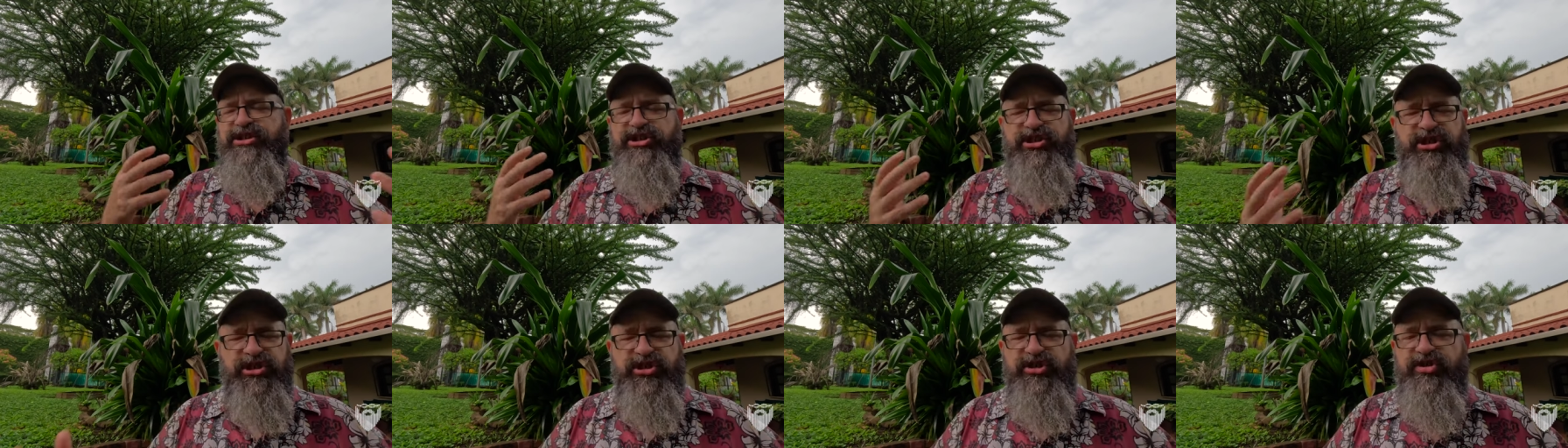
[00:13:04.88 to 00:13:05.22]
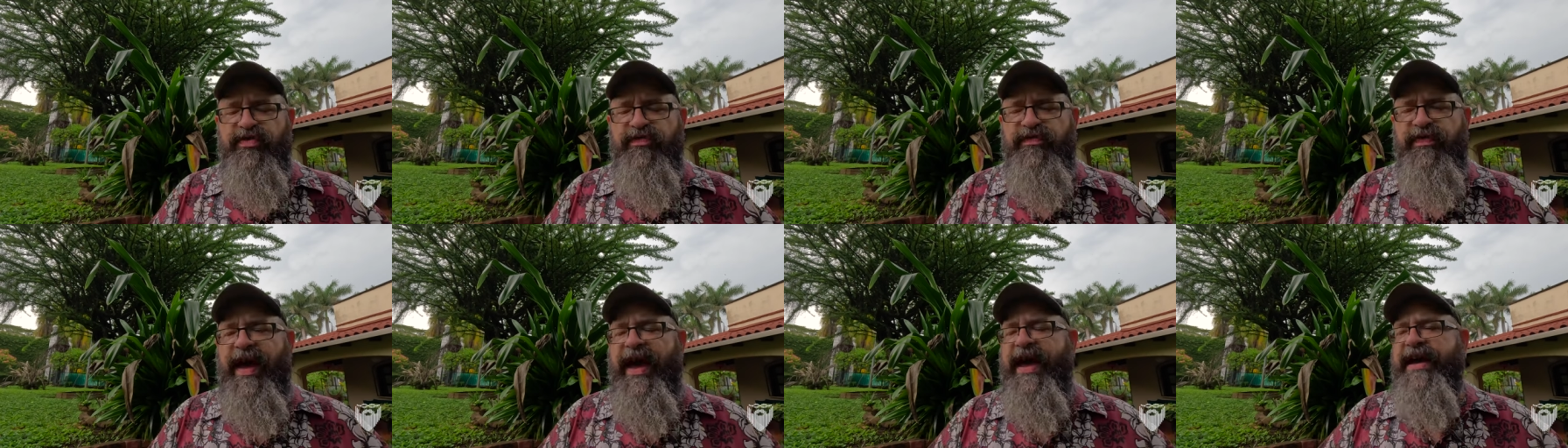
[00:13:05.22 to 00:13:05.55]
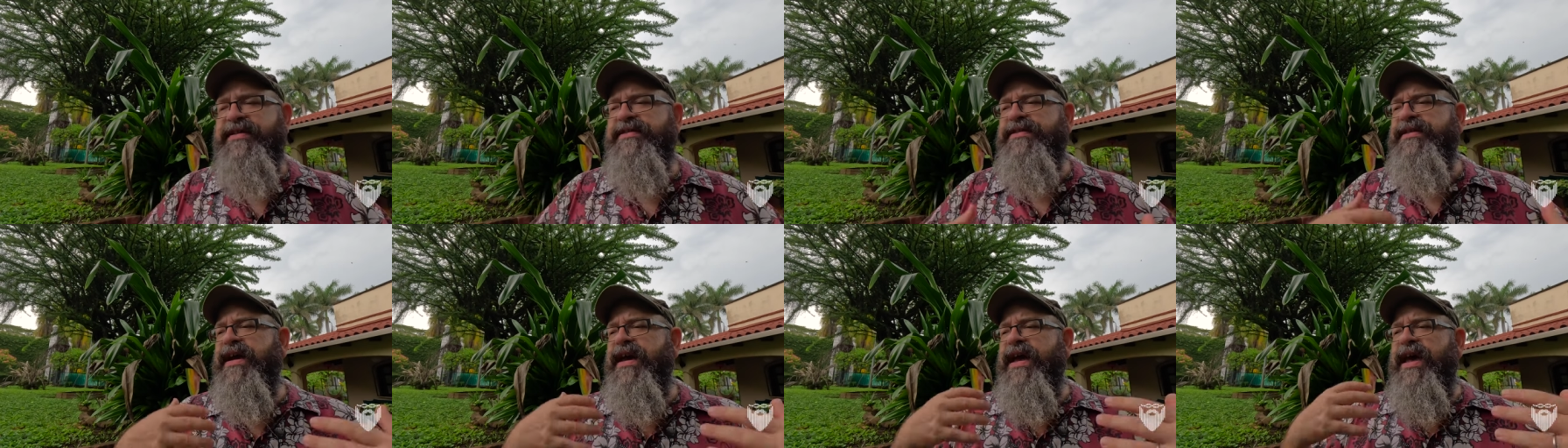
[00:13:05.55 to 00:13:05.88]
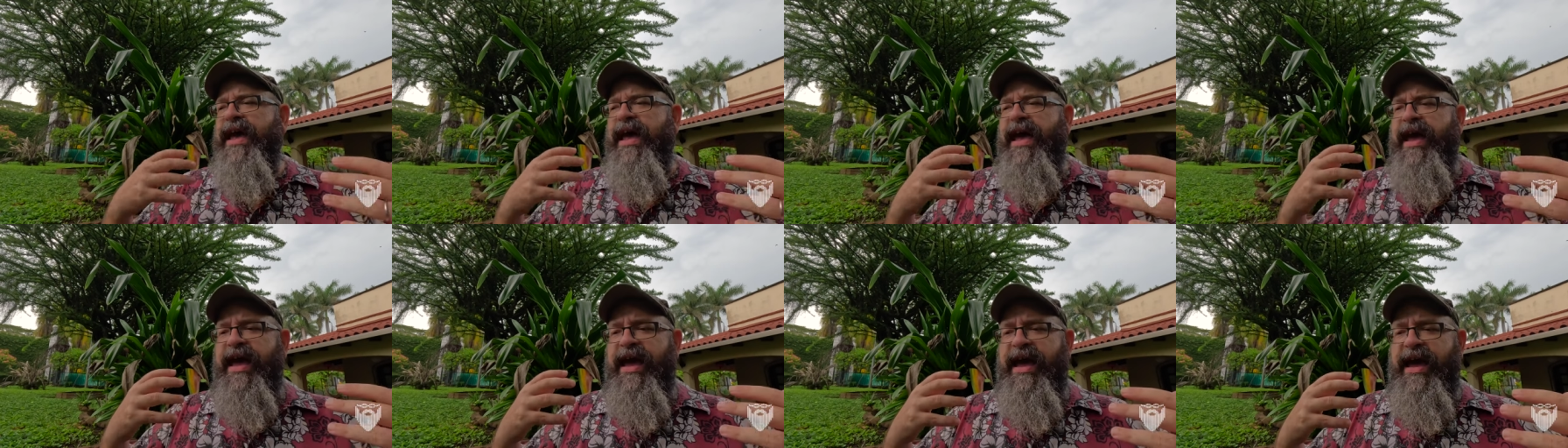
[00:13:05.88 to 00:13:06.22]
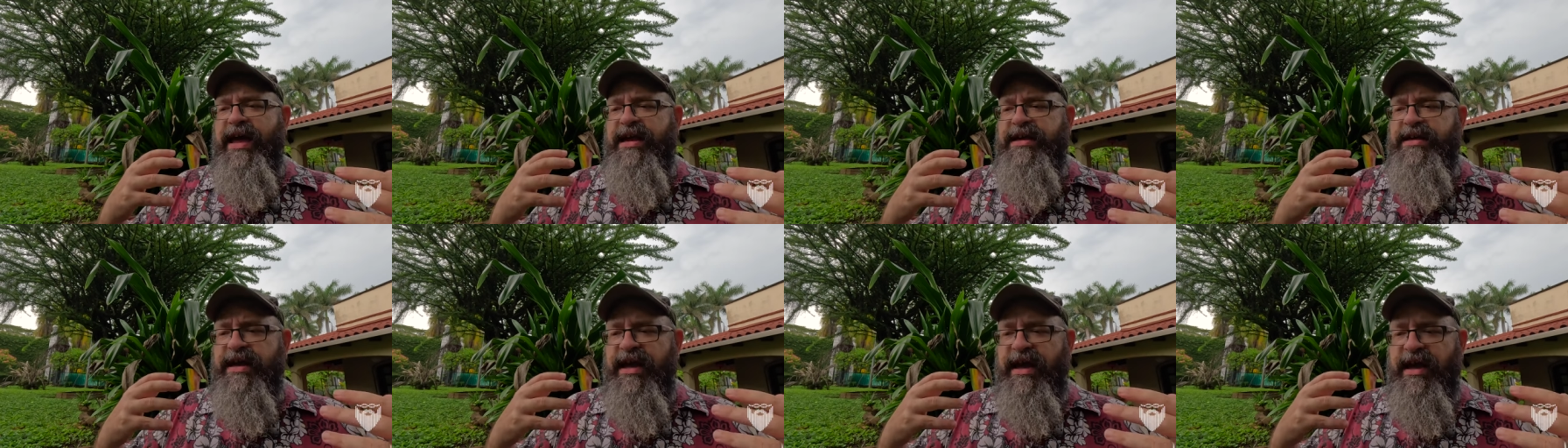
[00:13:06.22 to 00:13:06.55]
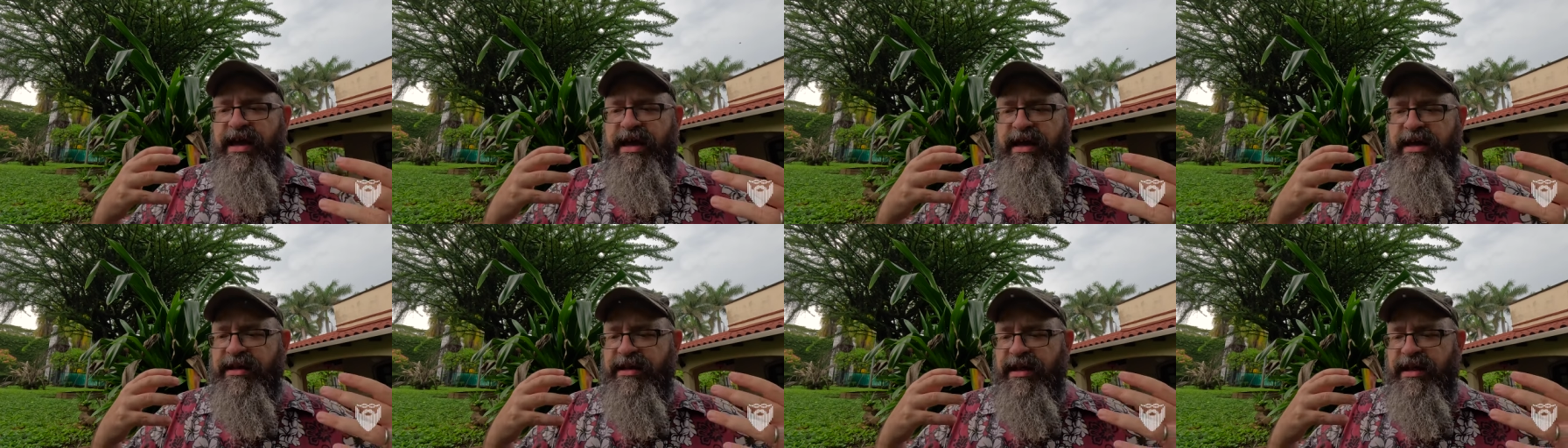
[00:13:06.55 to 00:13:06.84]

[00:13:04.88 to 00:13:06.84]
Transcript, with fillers: it's just too fast, and uh,